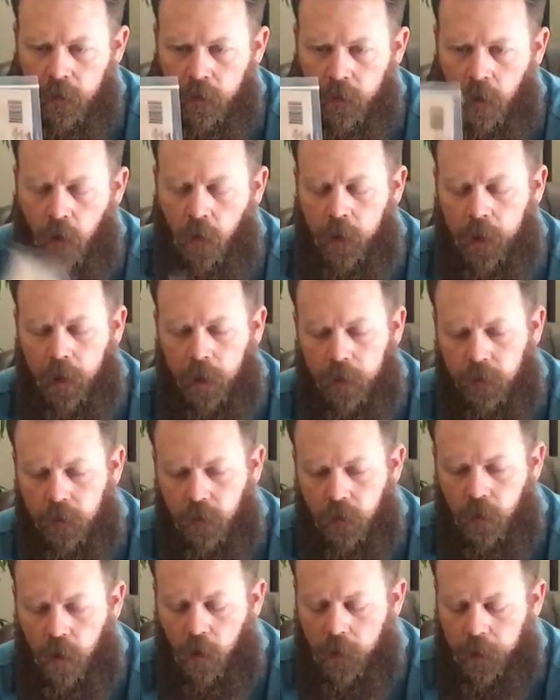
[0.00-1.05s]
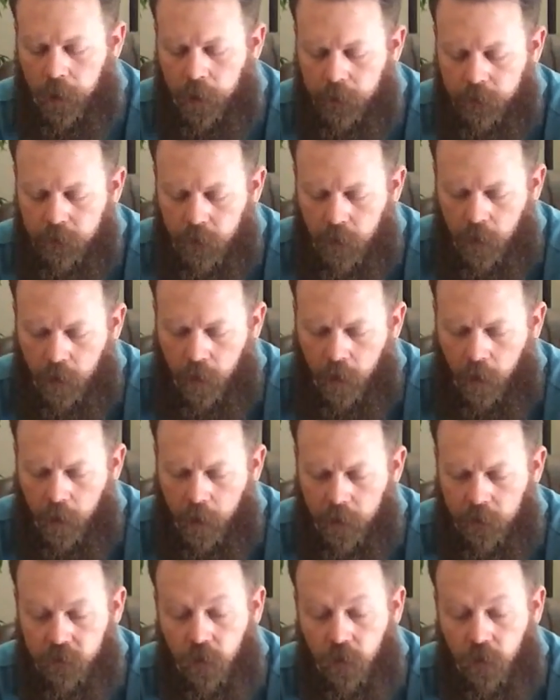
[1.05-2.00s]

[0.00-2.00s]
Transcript: Oh yeah, I do. Okay. All right.